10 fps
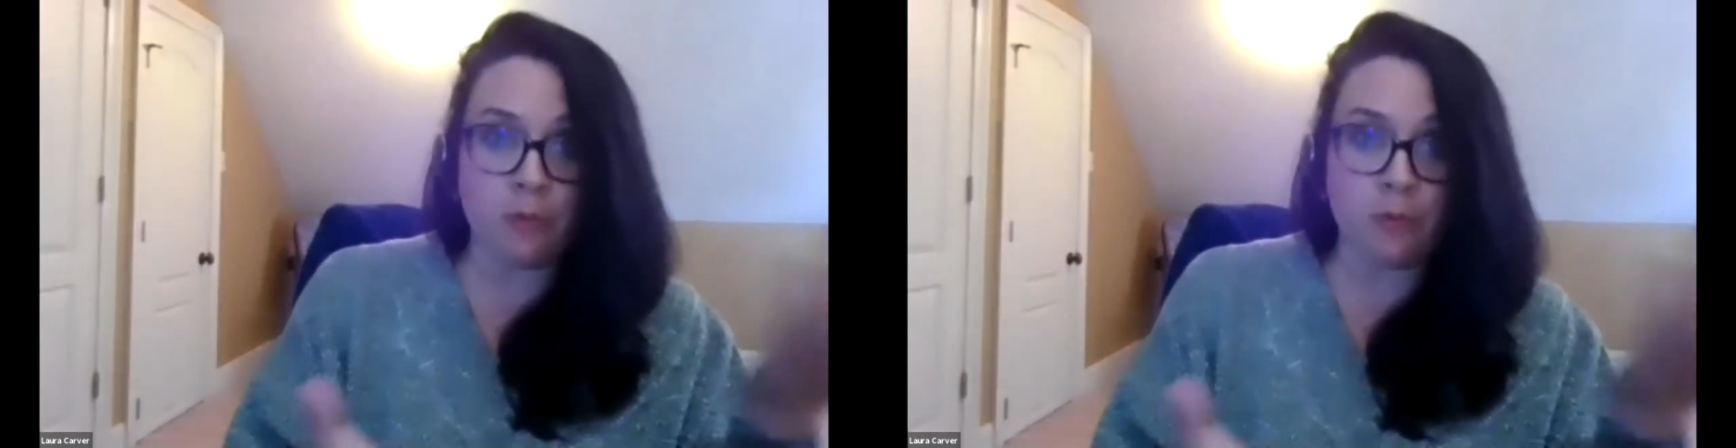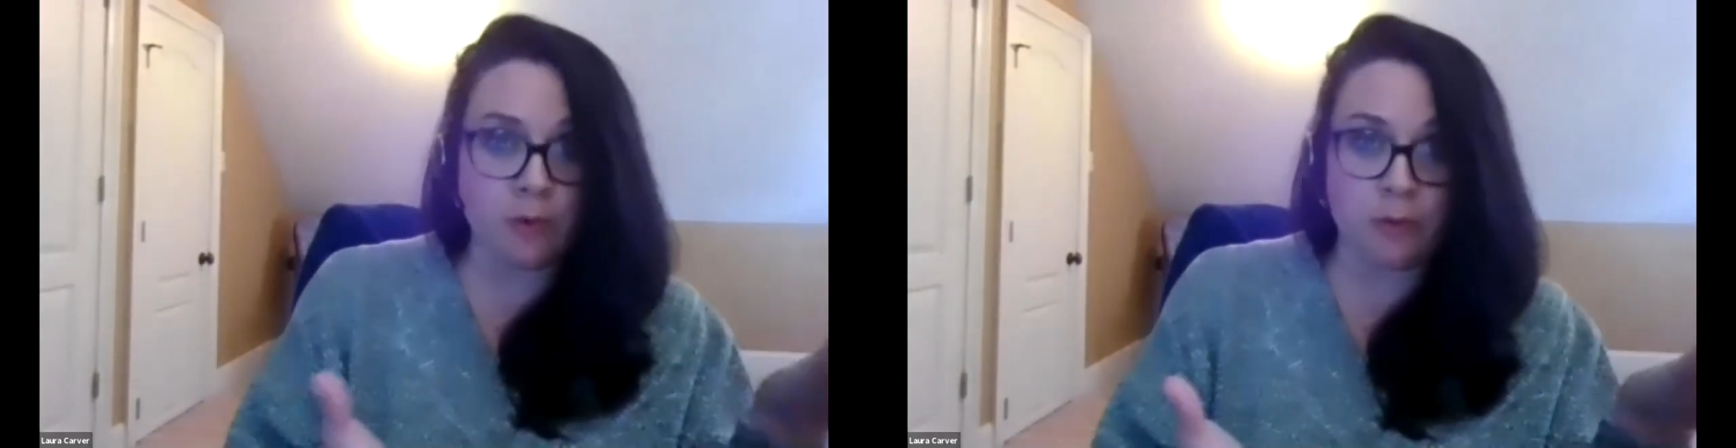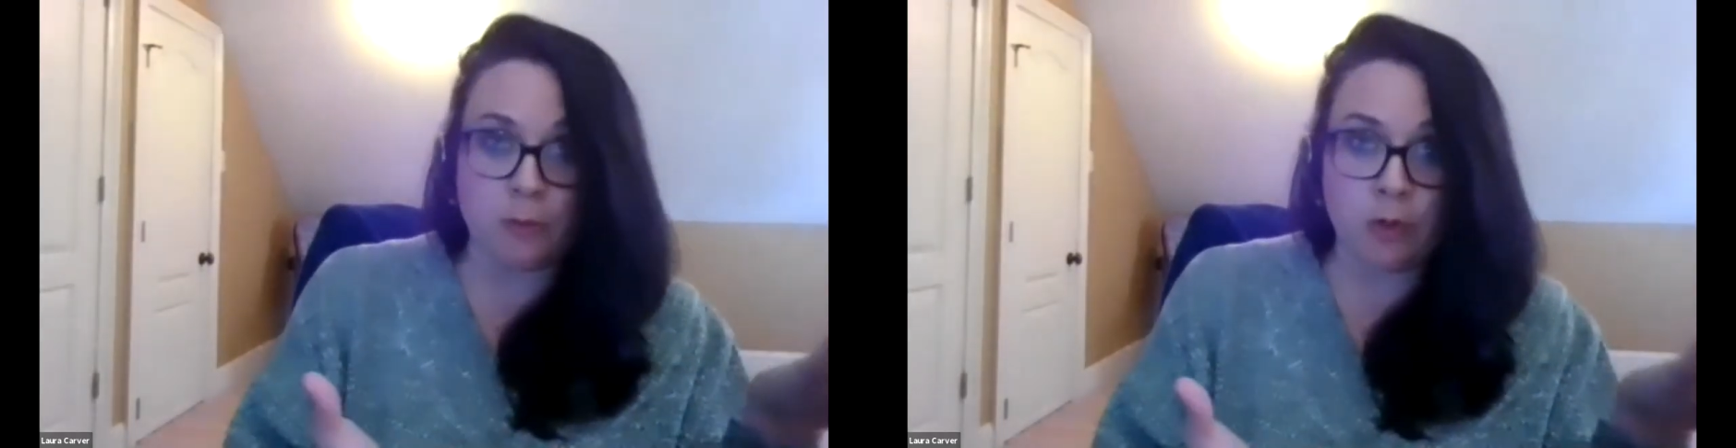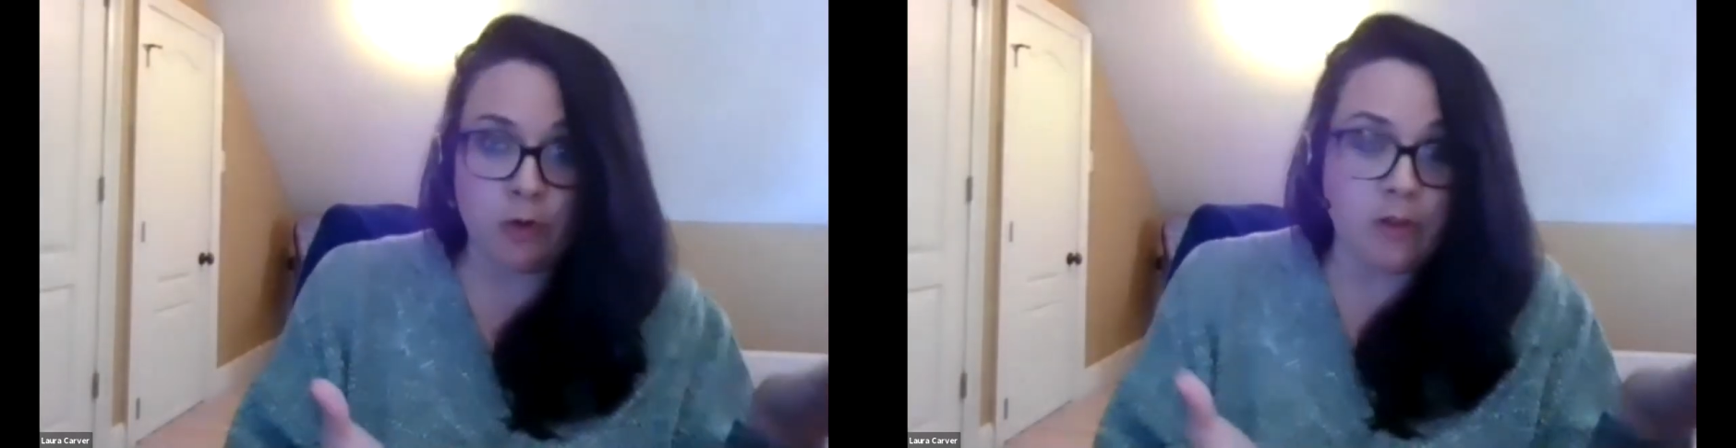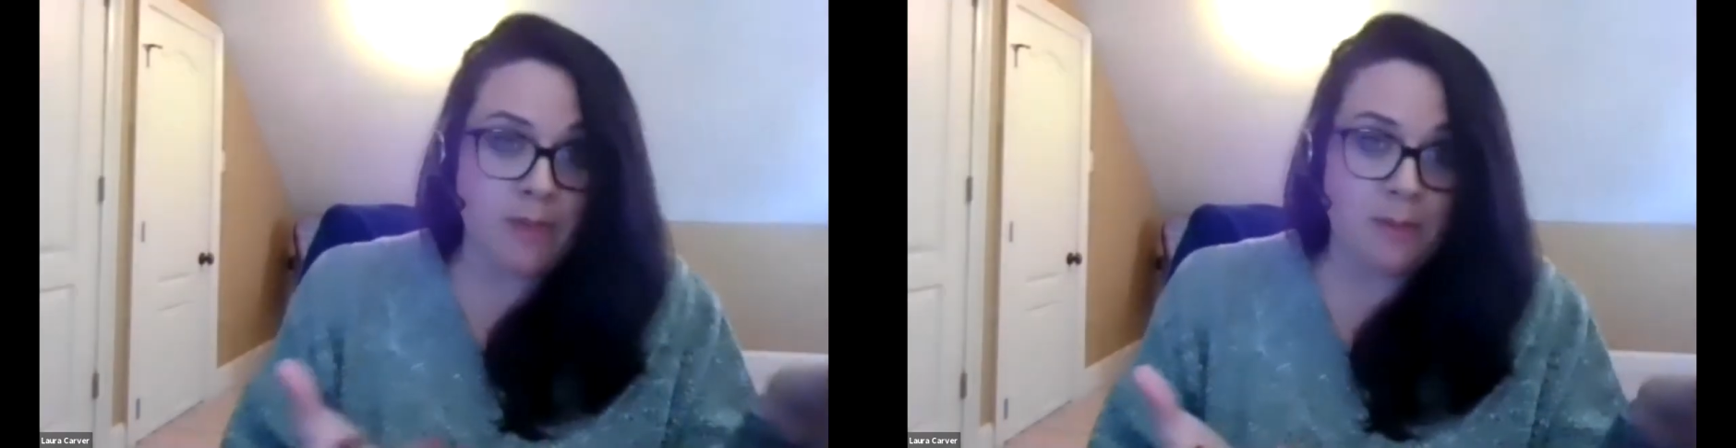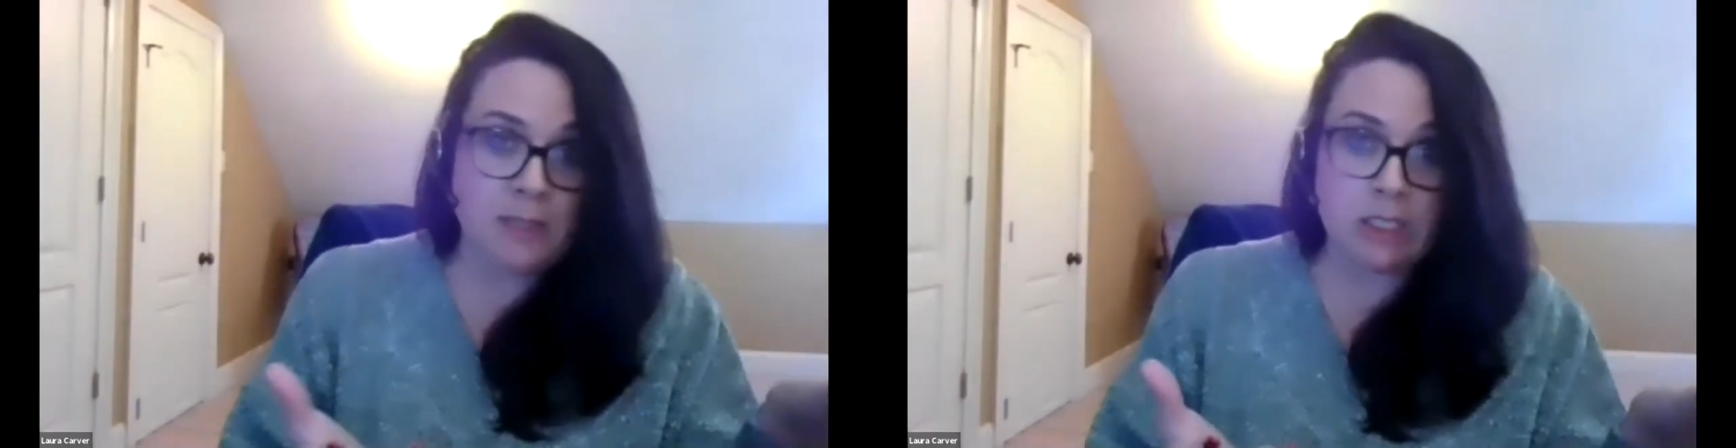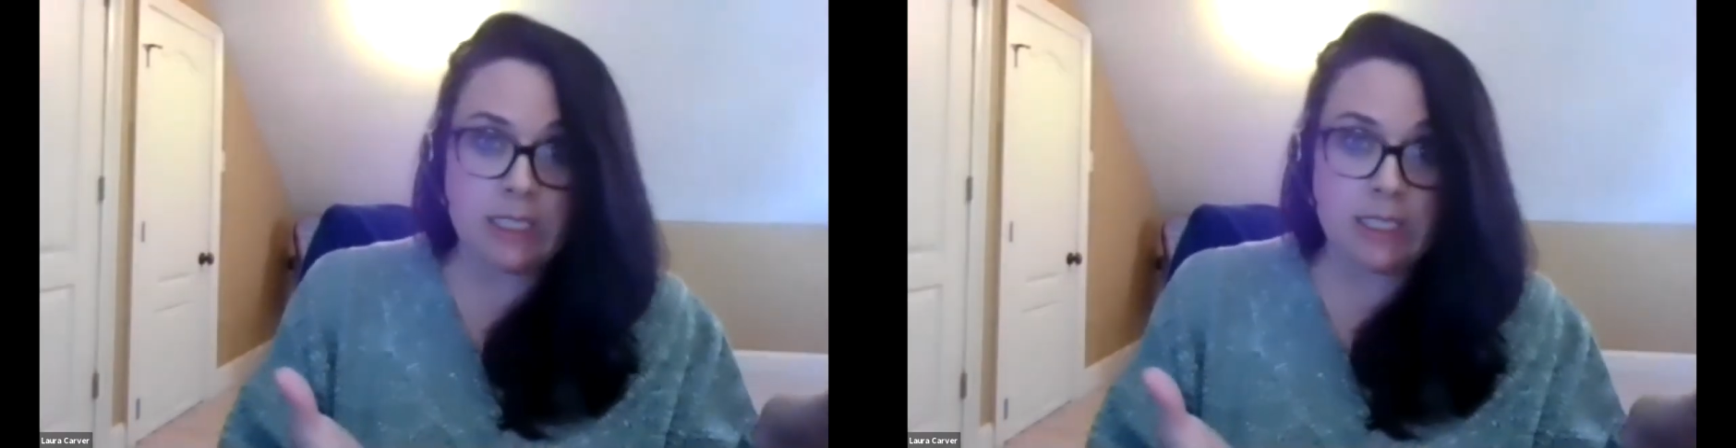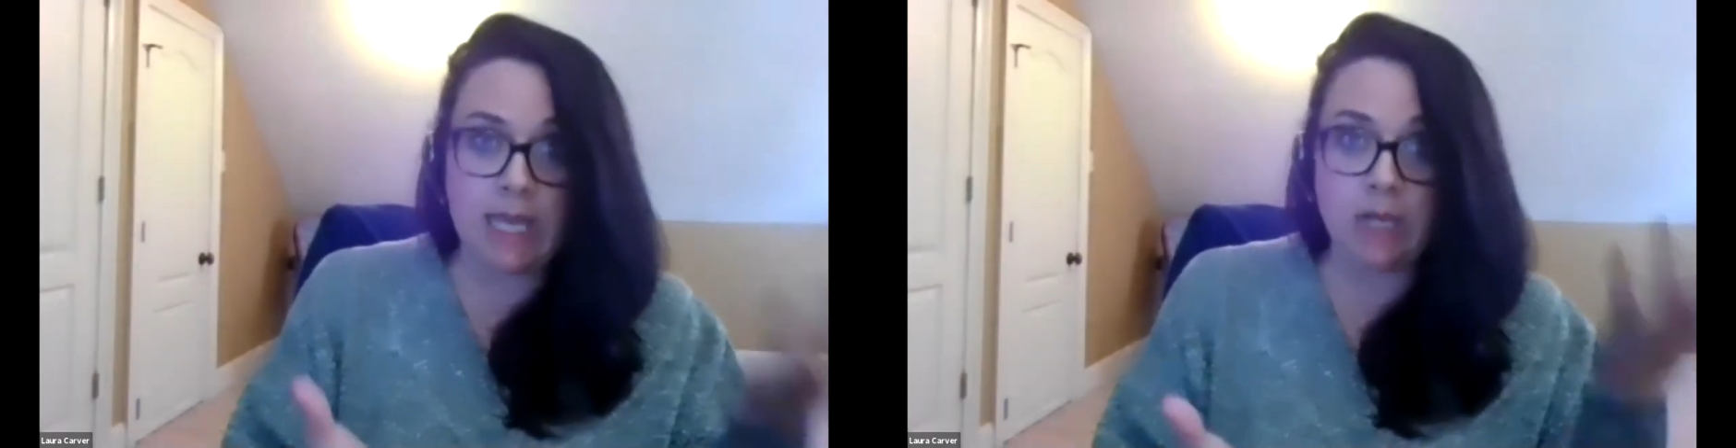the recruiter that may be looking